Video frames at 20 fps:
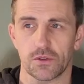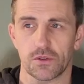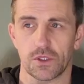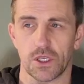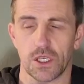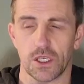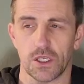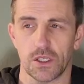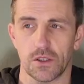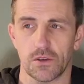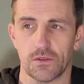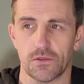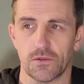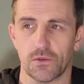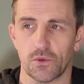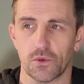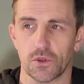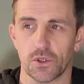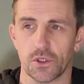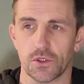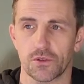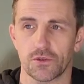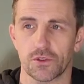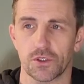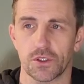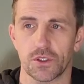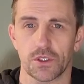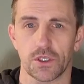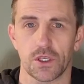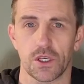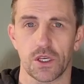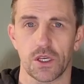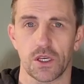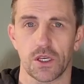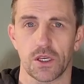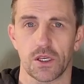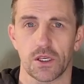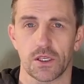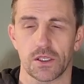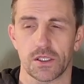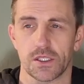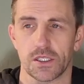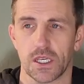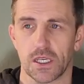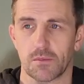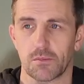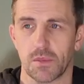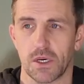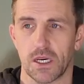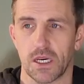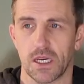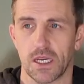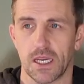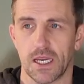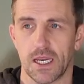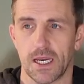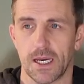to 400 Sigma.